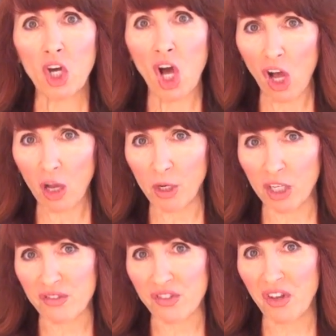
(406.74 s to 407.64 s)

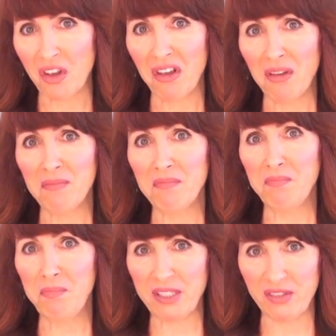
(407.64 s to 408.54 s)
commerce,
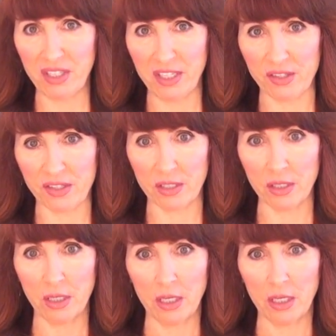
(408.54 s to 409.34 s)
business.